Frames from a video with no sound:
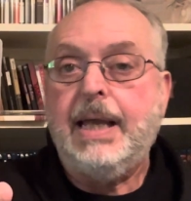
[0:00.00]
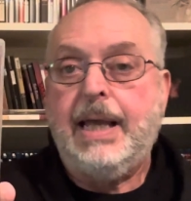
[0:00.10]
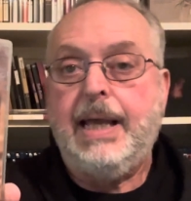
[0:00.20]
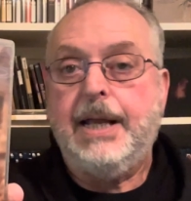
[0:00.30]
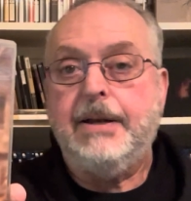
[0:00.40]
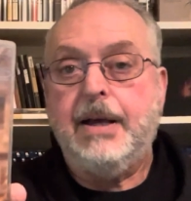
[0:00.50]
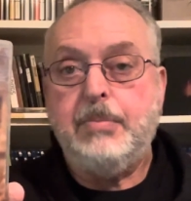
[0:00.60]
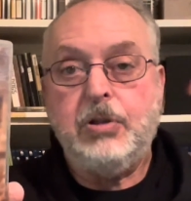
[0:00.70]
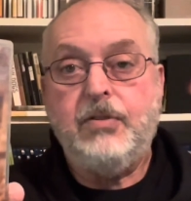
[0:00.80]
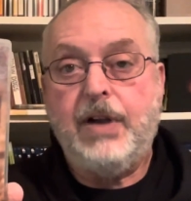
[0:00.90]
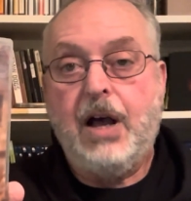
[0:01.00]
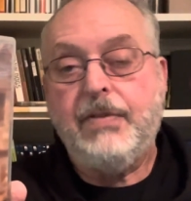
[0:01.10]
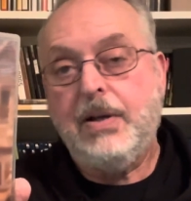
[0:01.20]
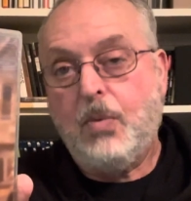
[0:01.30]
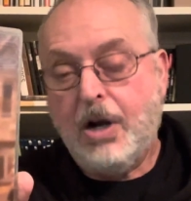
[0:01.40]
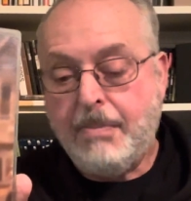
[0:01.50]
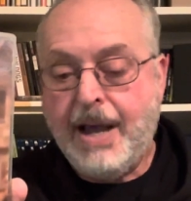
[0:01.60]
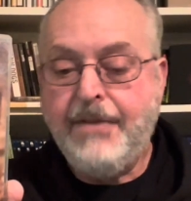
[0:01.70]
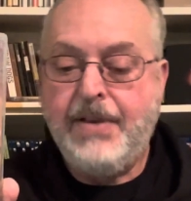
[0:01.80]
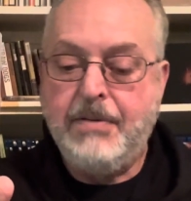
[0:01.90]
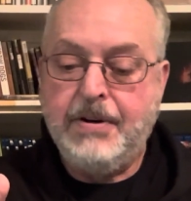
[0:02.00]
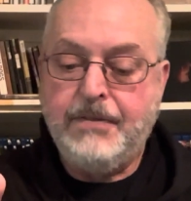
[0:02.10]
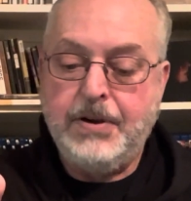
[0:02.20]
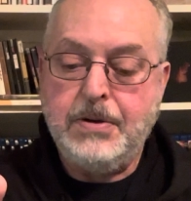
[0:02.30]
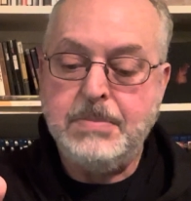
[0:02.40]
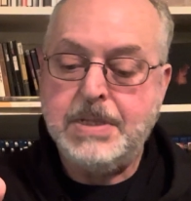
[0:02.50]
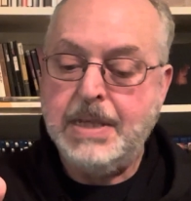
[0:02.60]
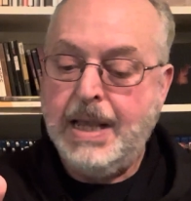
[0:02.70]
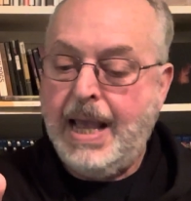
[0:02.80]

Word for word: in uh, Blue Velvet, one of my favorite films.